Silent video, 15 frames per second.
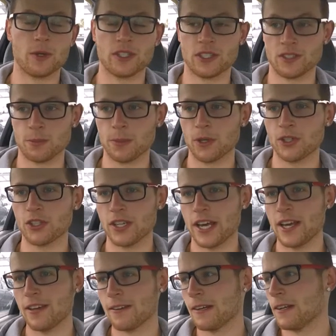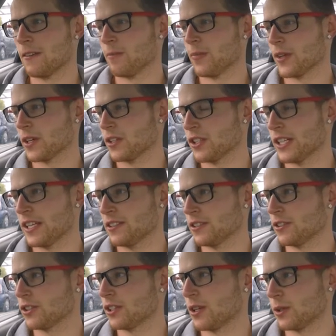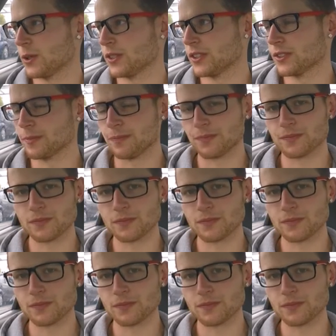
which is a push day. I've got chest and shoulders.